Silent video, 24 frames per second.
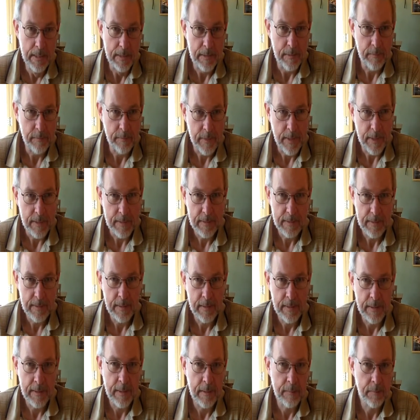the fact
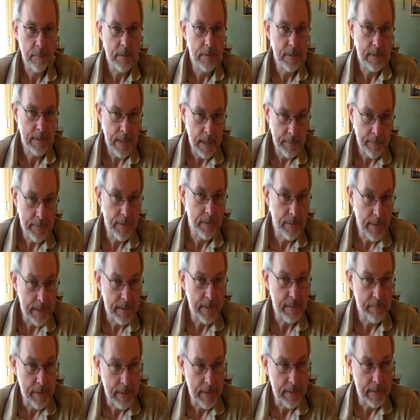it was a coming
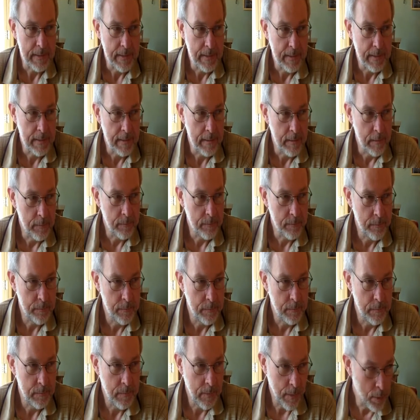together basically of
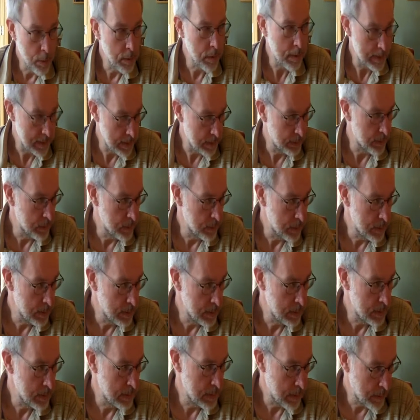local
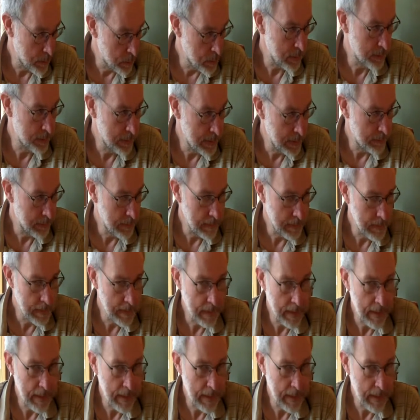supporters, local people,